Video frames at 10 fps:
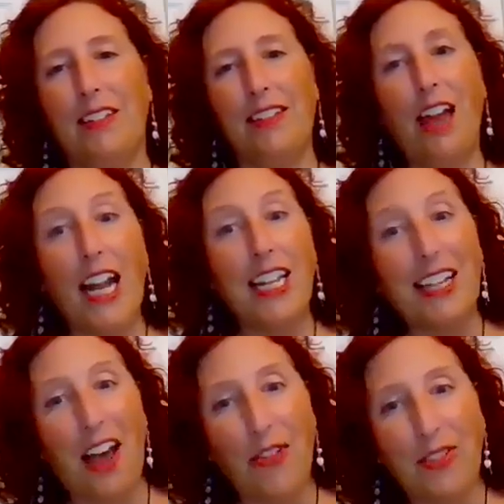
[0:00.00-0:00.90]
not
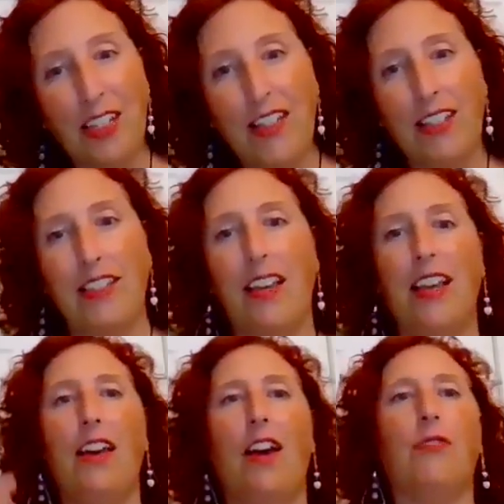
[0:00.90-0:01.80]
enoughness,
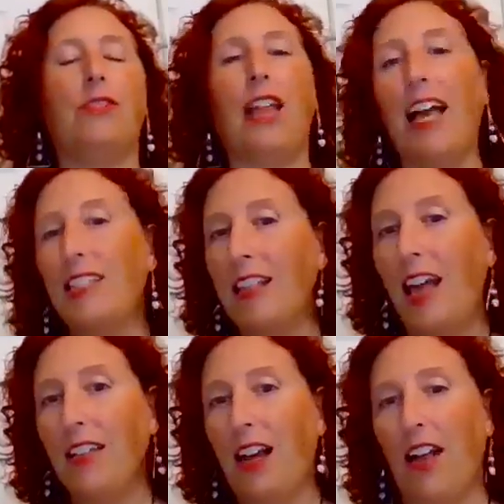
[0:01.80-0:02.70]
of less
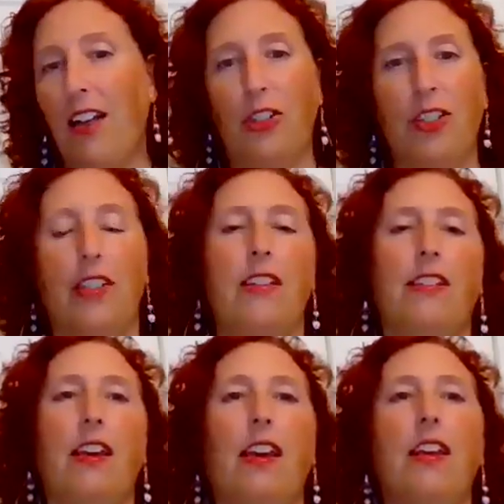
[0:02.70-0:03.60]
than
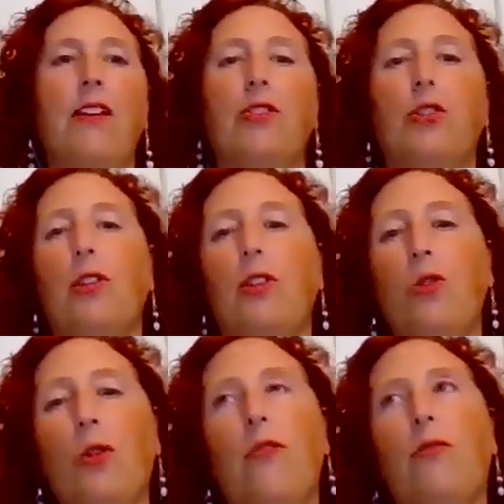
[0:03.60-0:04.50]
consciousness, so that
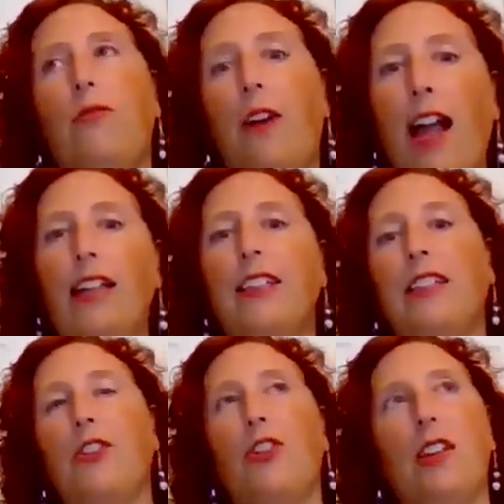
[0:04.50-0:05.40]
you can
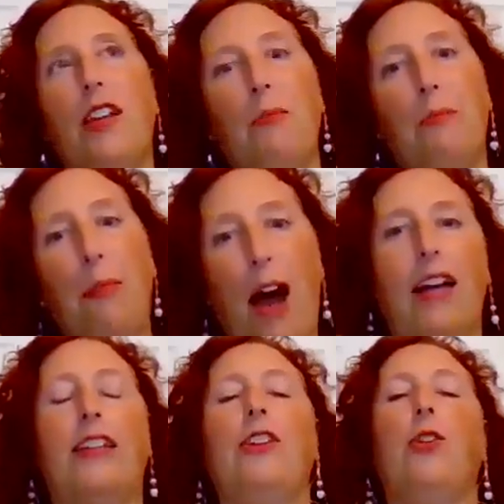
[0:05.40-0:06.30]
finally just
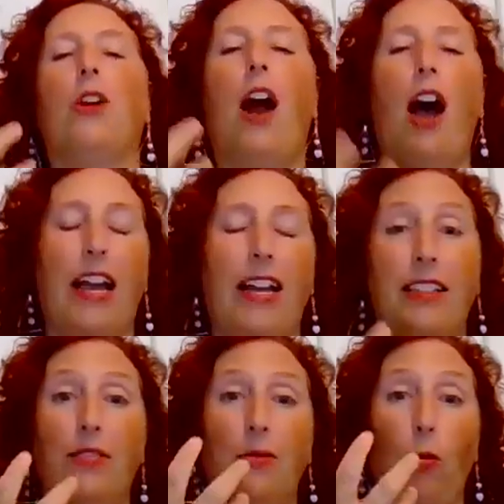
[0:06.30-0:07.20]
embody your
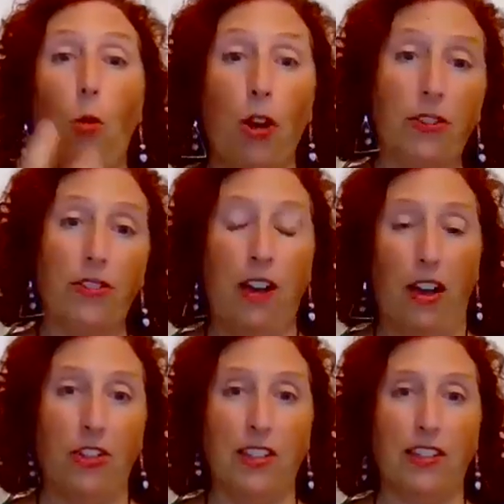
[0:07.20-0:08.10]
highest worth
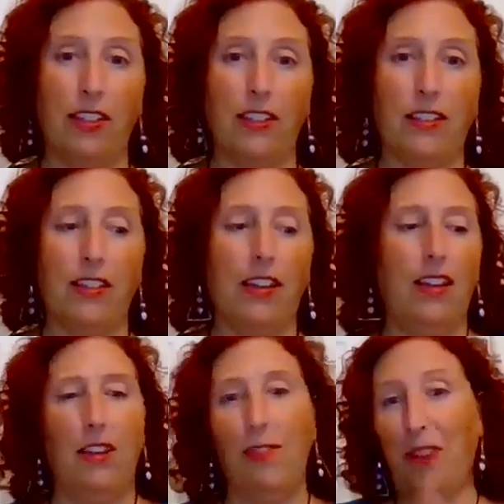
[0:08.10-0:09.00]
consciousness,
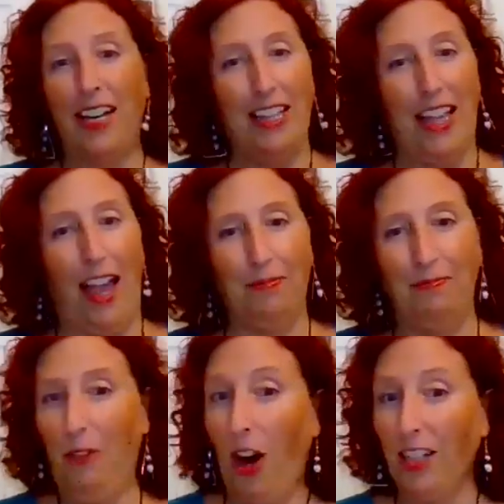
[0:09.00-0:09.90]
right? In that
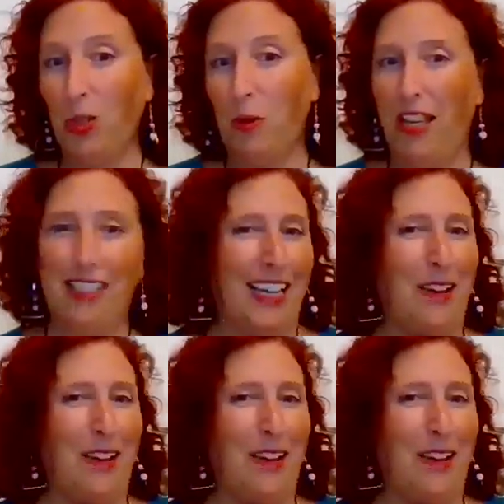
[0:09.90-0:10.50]
heart space,